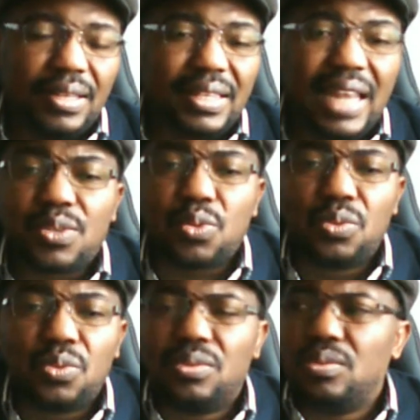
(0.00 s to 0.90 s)
Try
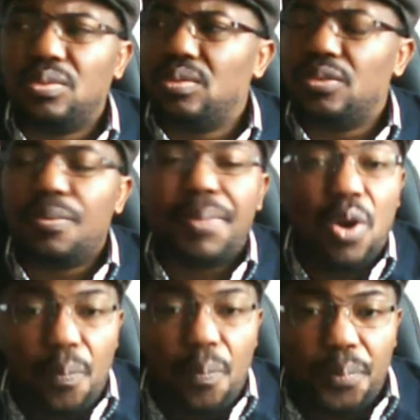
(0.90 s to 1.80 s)
to be
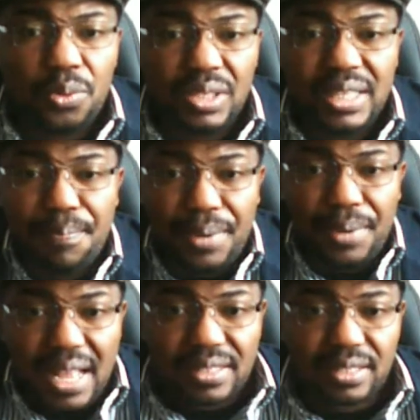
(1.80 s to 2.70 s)
open,
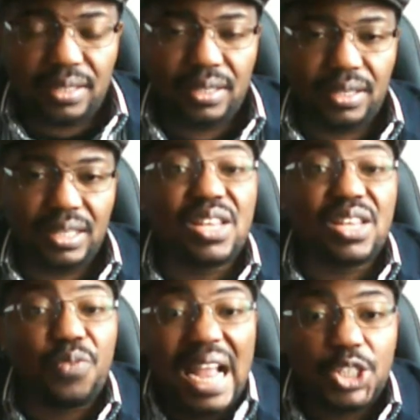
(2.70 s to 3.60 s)
liberate,
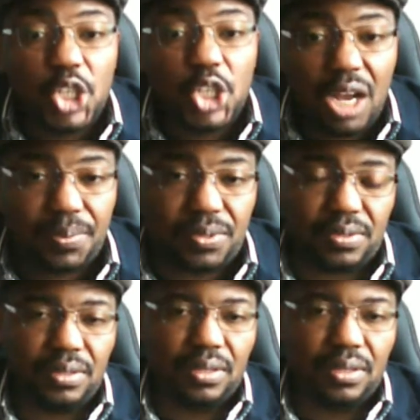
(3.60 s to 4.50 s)
divide
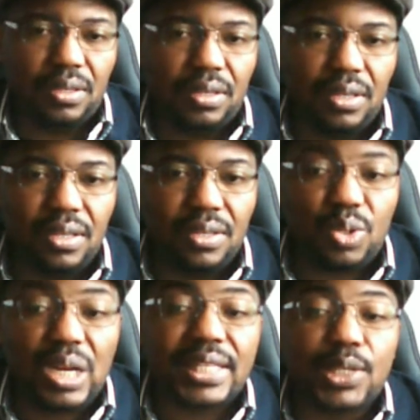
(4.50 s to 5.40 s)
jobs
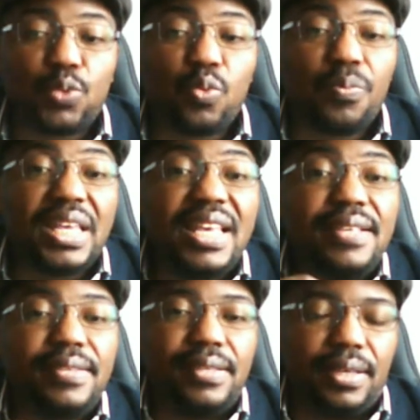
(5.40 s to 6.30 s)
so that it will be
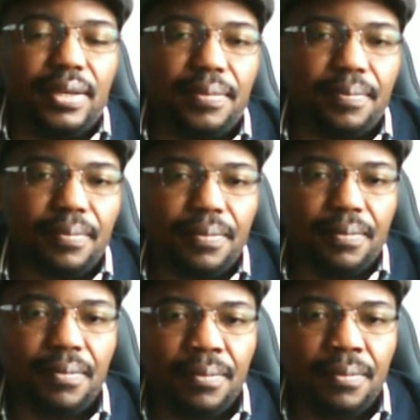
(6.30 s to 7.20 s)
easier
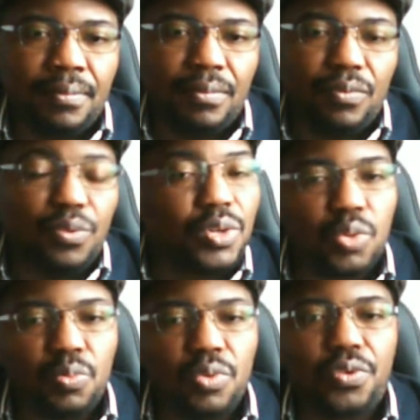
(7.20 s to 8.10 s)
for us
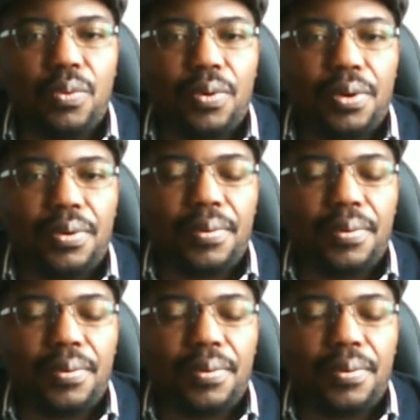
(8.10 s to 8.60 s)
to move forward.